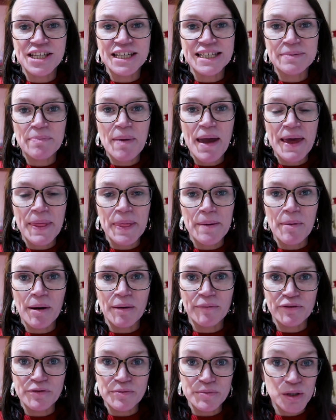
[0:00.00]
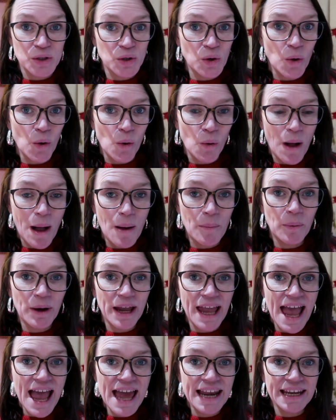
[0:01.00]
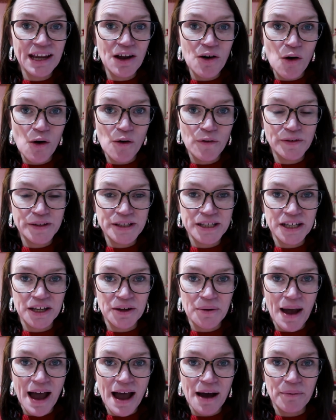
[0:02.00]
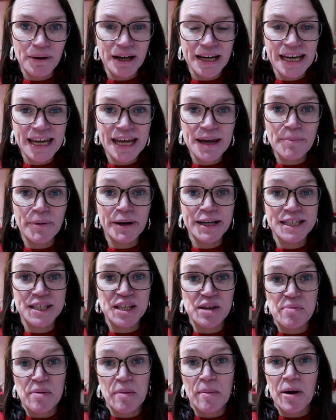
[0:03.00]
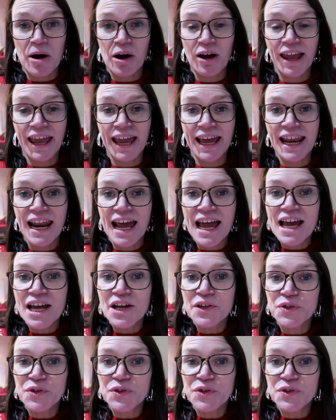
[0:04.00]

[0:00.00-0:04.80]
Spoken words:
She's picked them up from school, and we're heading off to our nearby supermarket